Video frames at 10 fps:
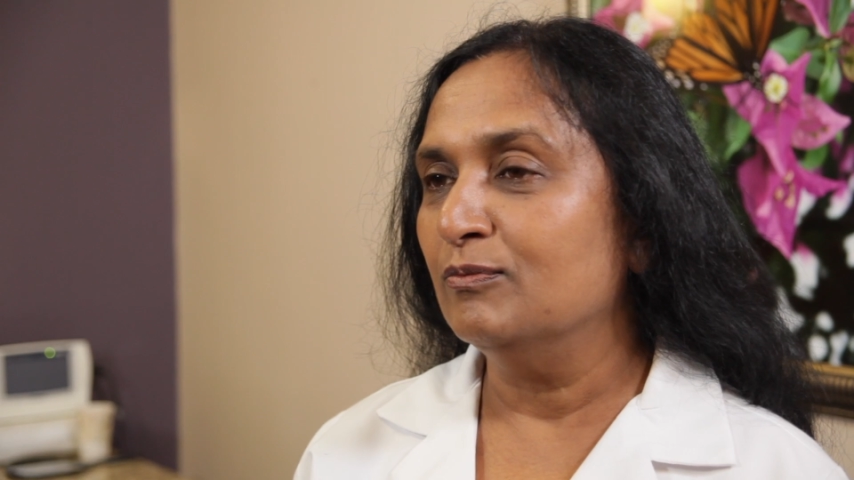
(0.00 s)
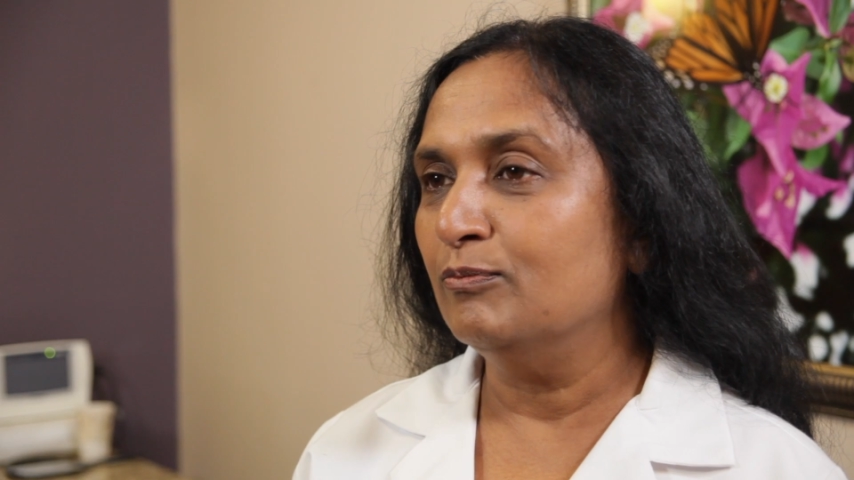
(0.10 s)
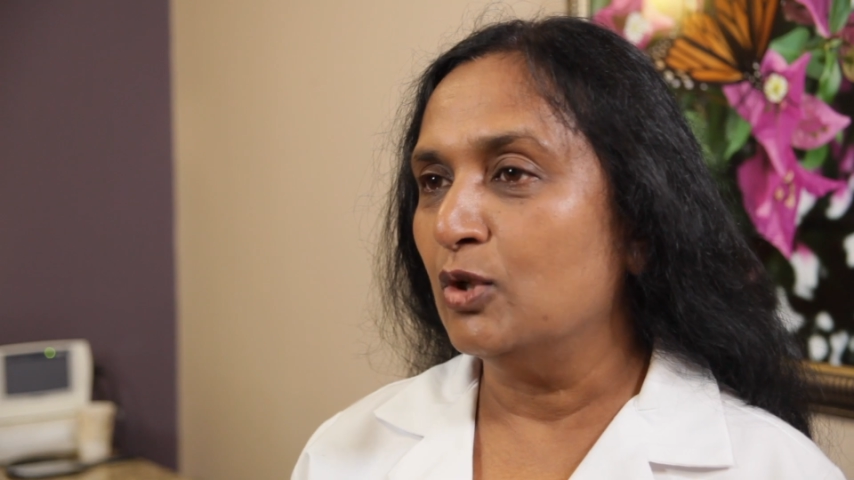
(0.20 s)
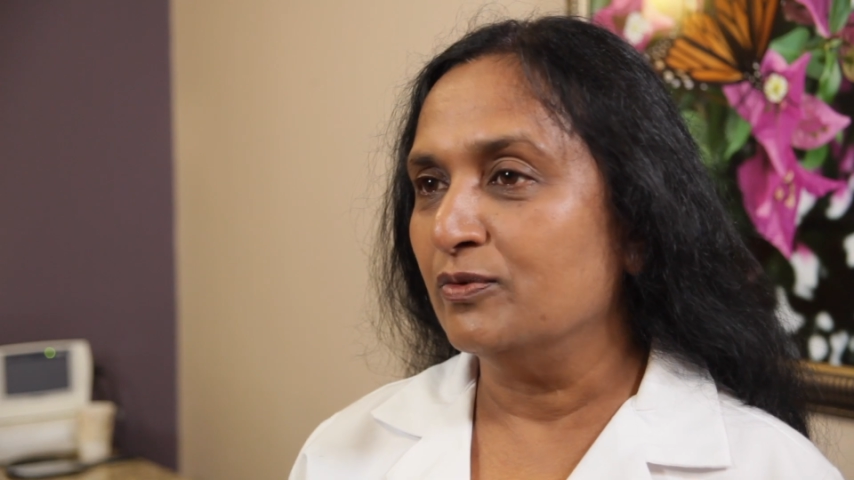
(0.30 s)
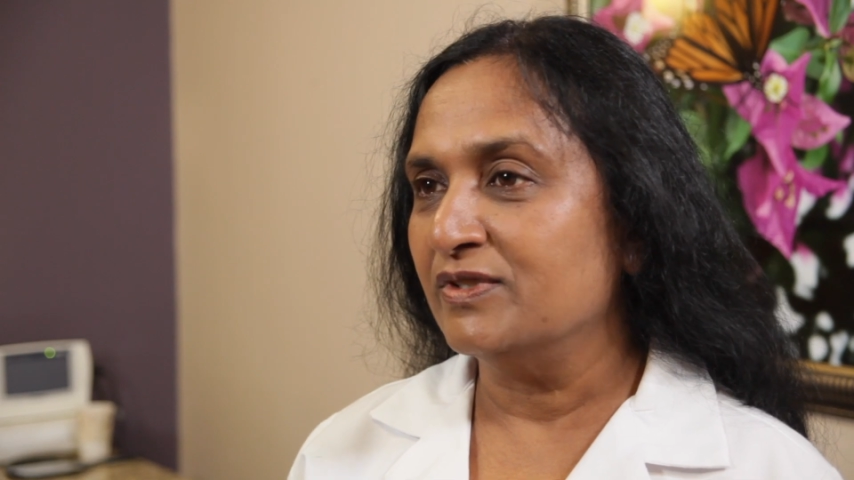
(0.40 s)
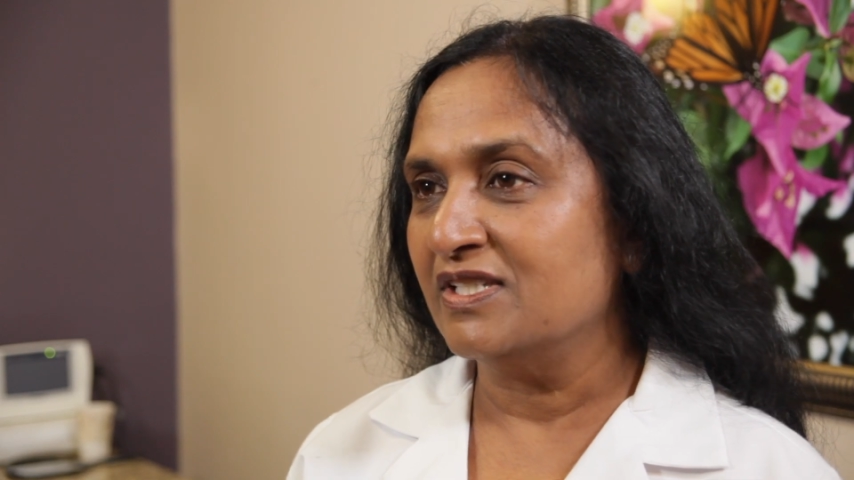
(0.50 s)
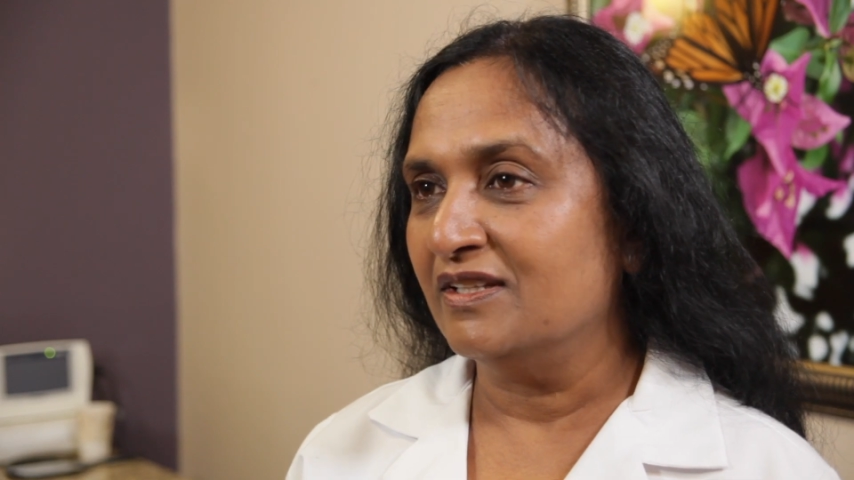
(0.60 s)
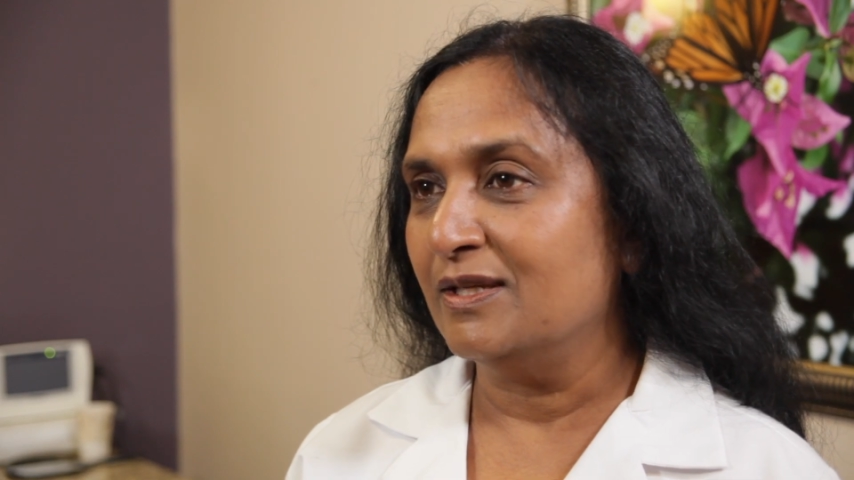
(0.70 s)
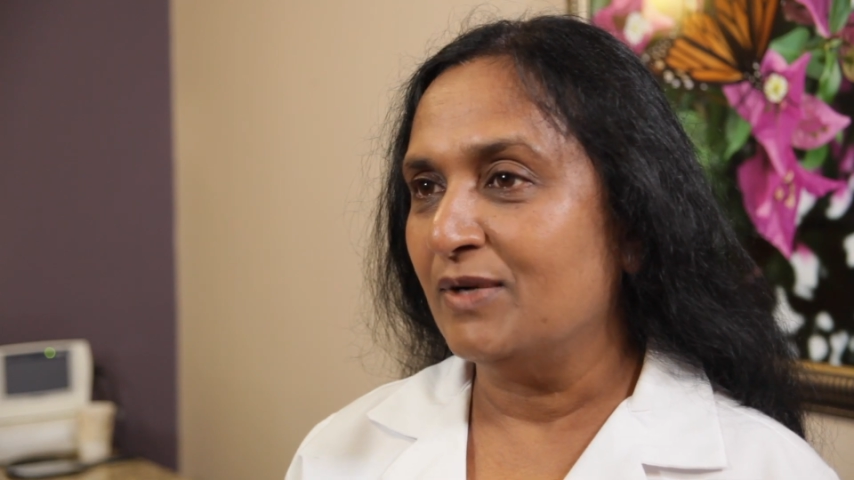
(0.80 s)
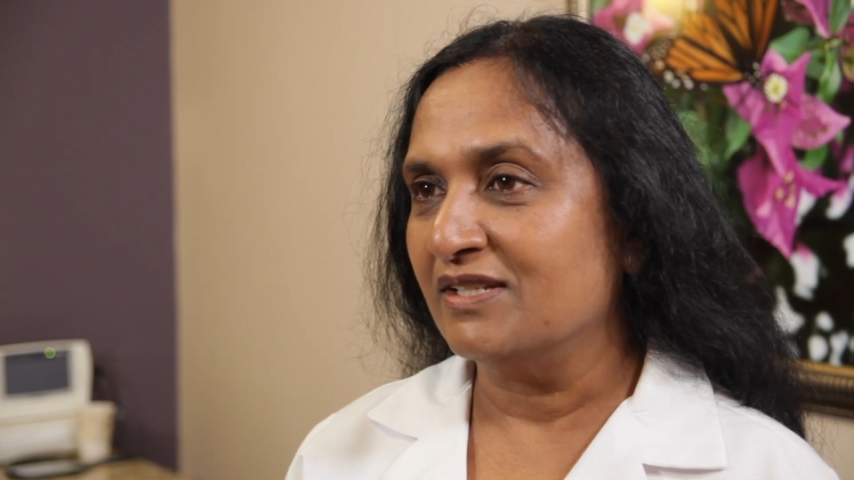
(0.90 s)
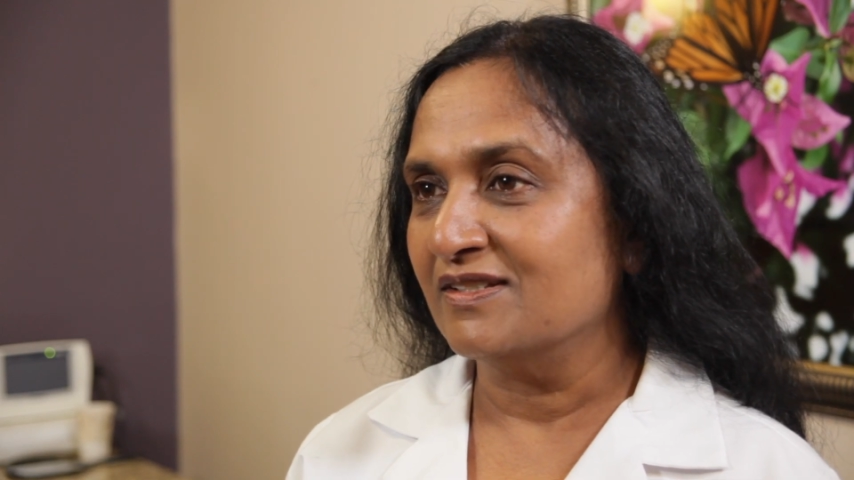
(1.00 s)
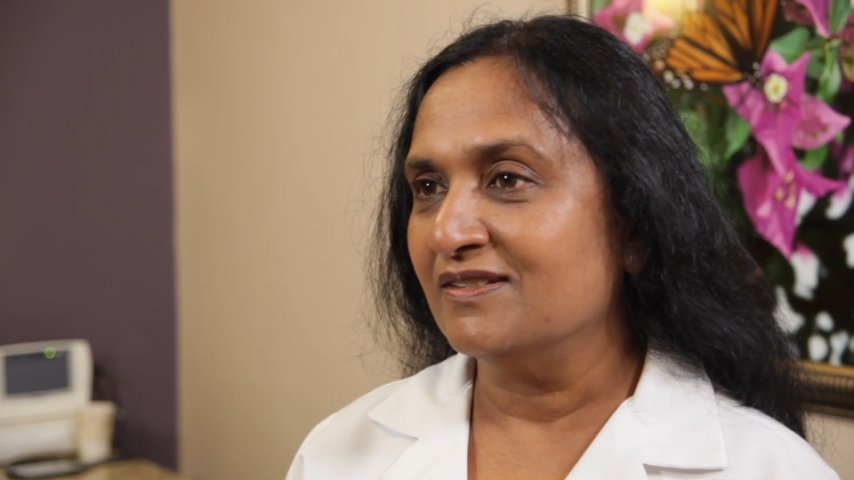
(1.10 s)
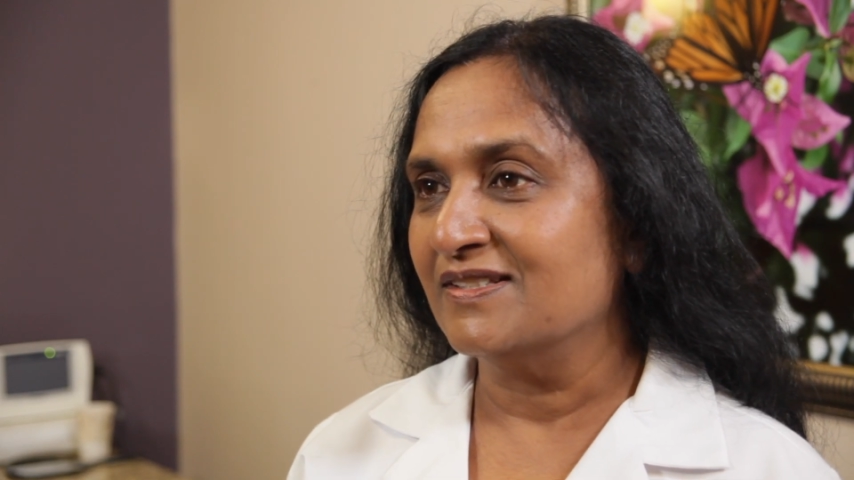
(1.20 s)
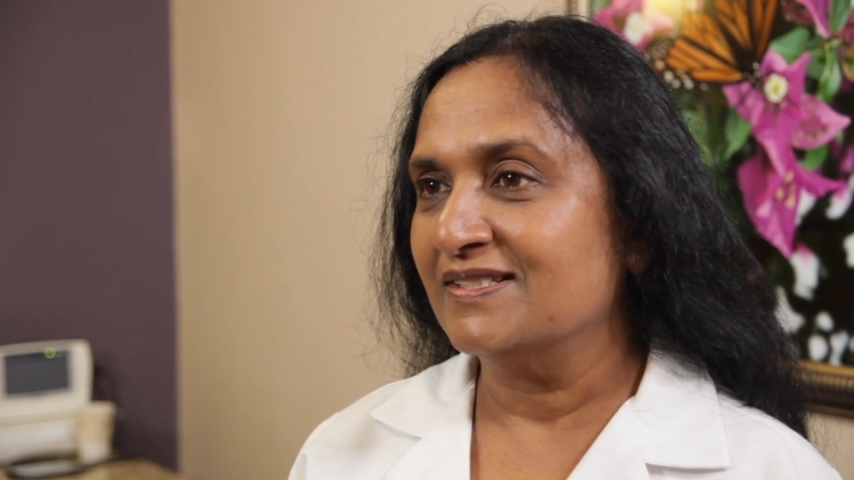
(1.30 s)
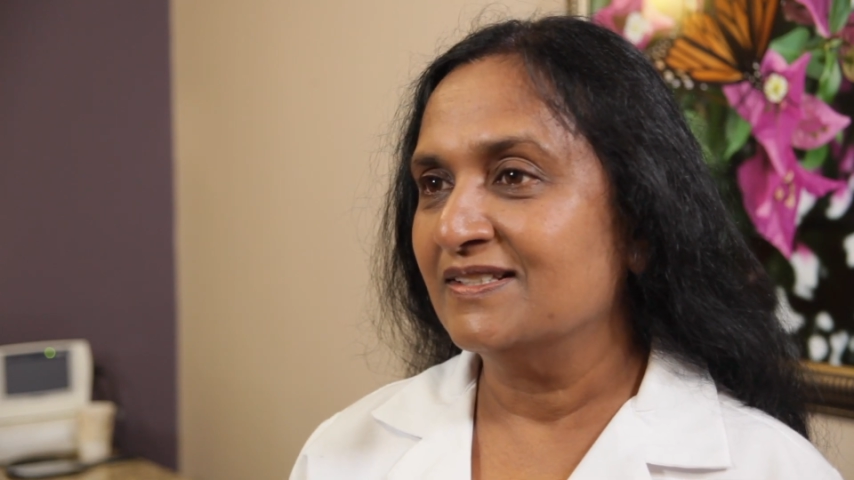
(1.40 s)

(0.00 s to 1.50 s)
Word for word: bones and the muscles